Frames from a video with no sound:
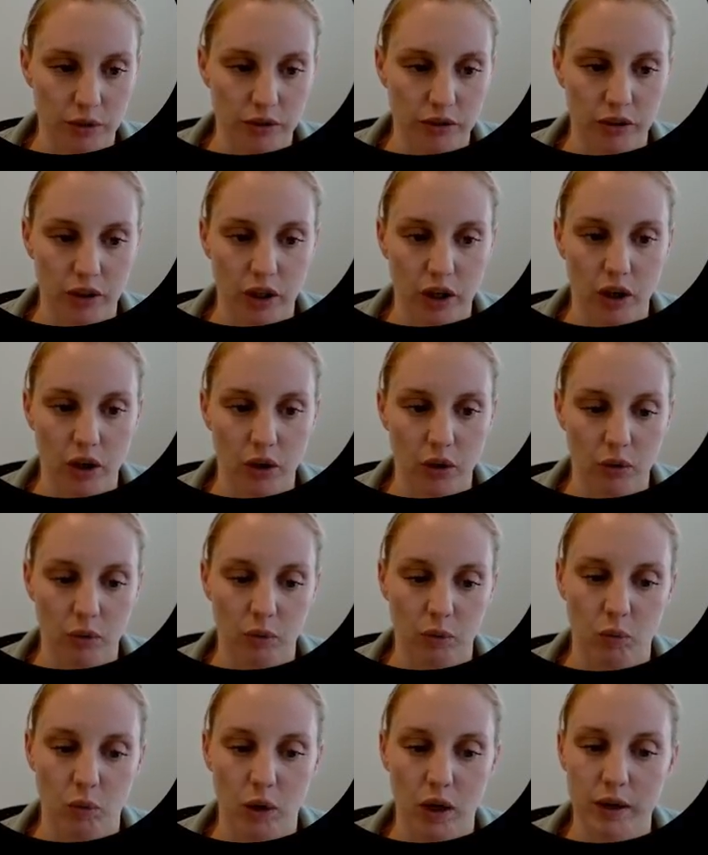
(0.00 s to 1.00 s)

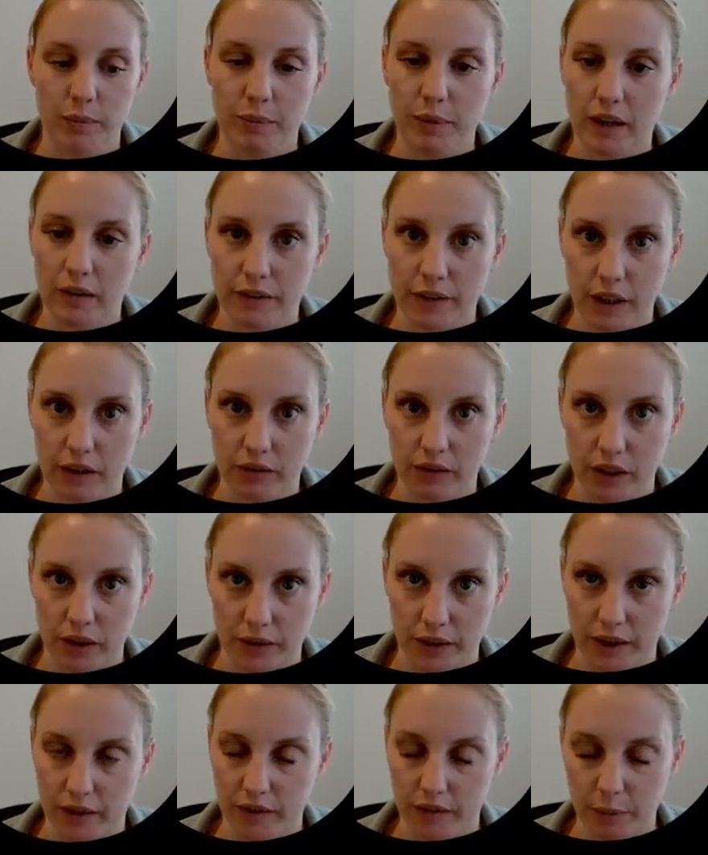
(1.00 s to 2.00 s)
So one of my favorite
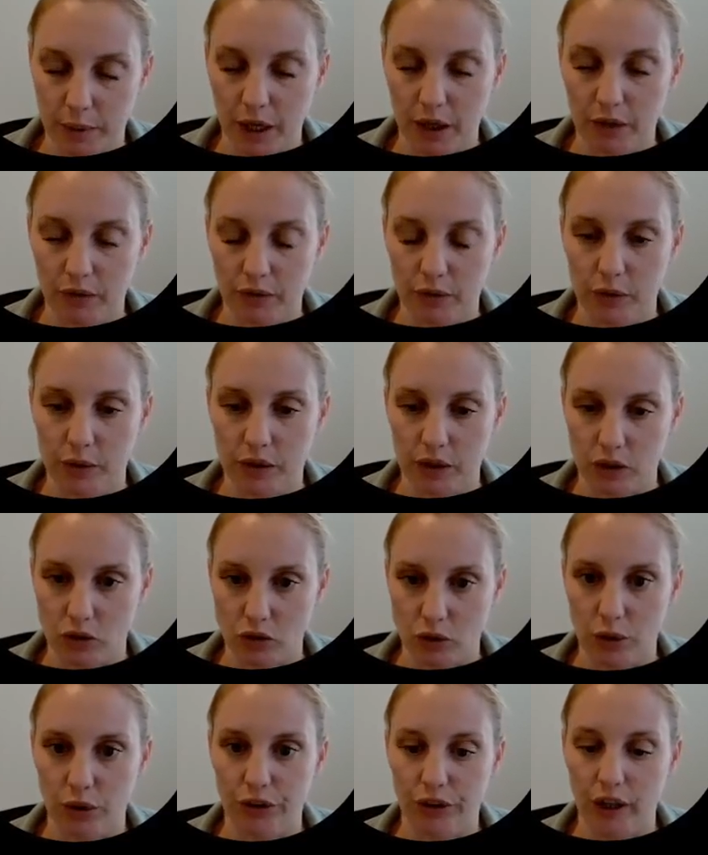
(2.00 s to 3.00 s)
things about
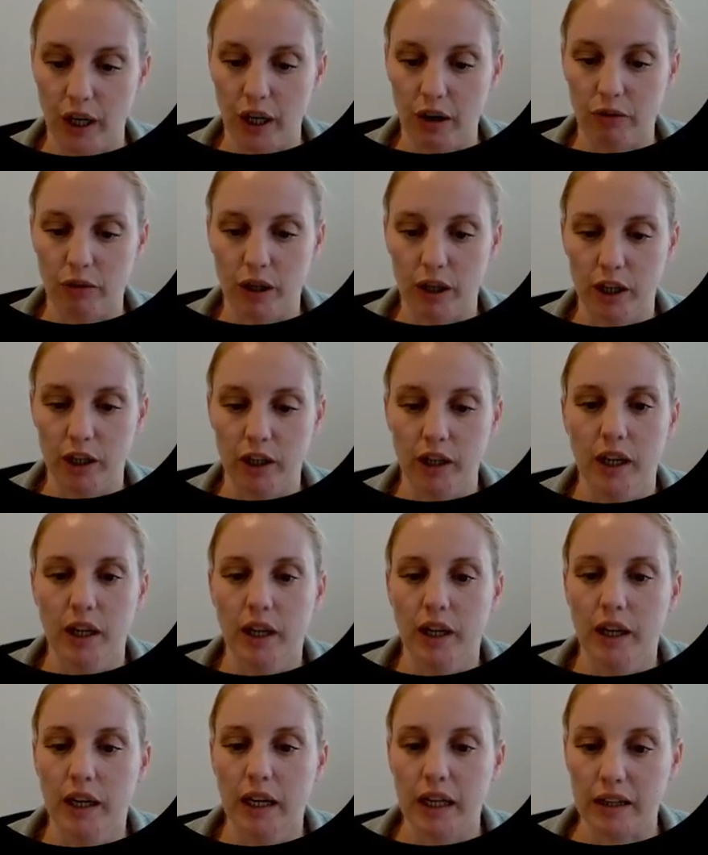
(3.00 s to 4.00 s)
FluentControl software
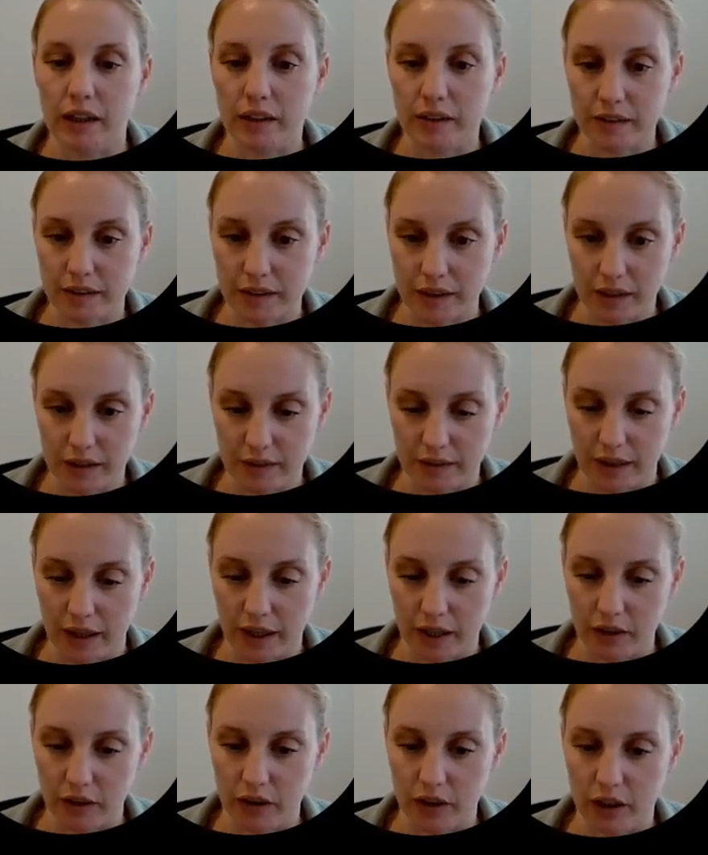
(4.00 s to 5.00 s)
is this
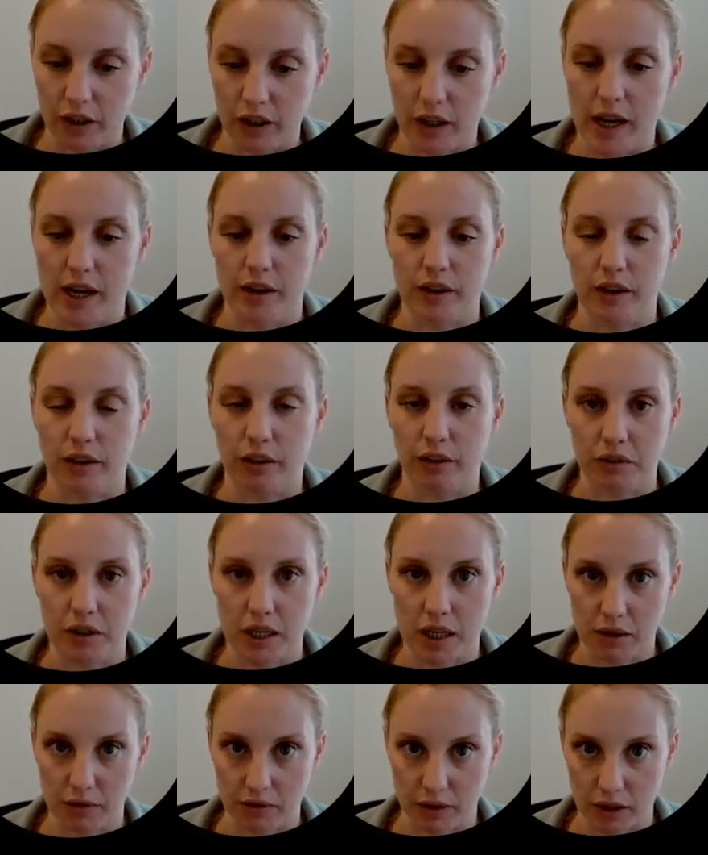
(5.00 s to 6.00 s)
editor and the
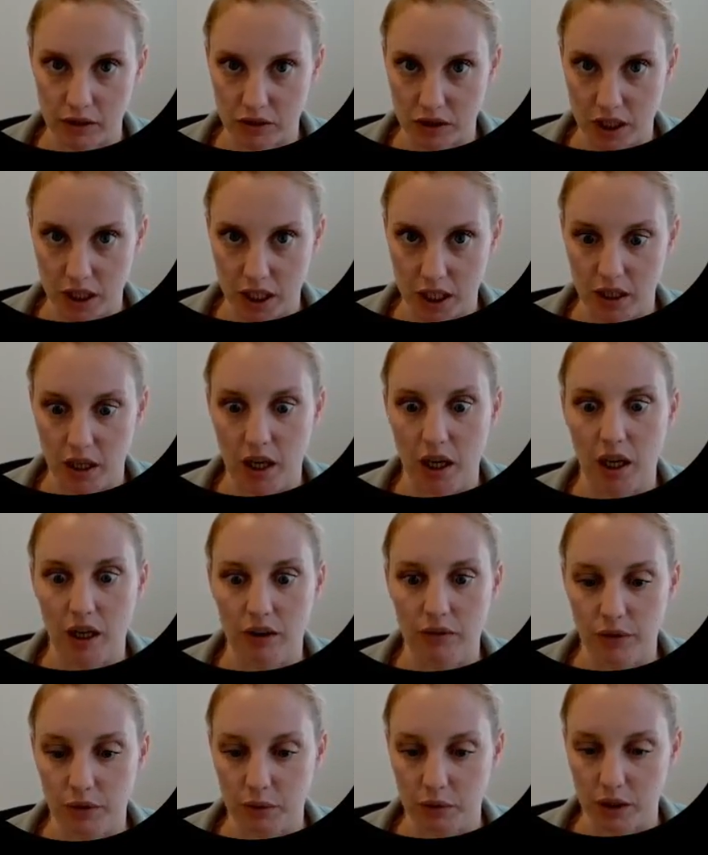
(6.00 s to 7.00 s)
3D rendering
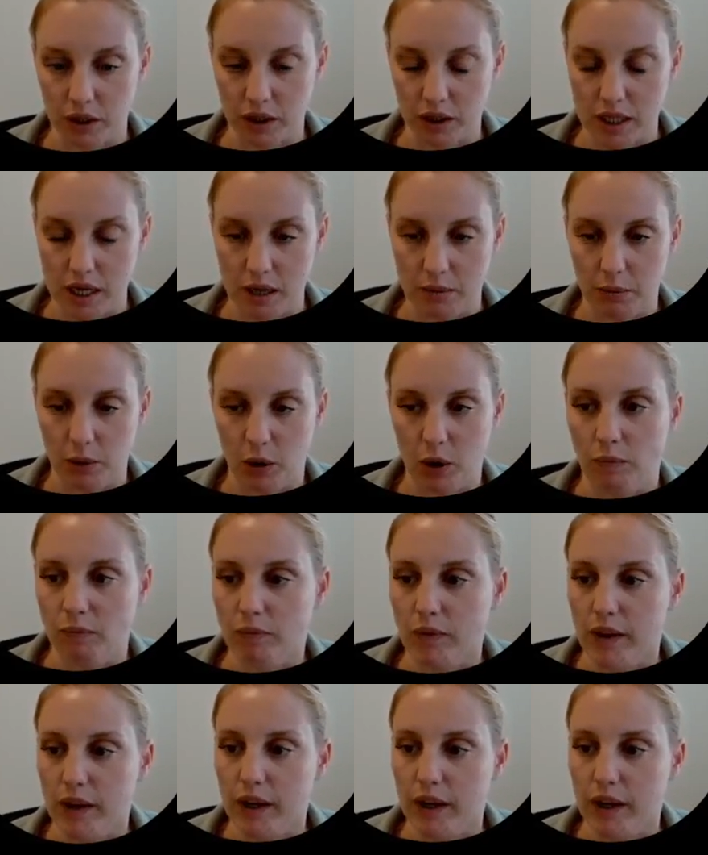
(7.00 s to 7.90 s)
of the Worktable.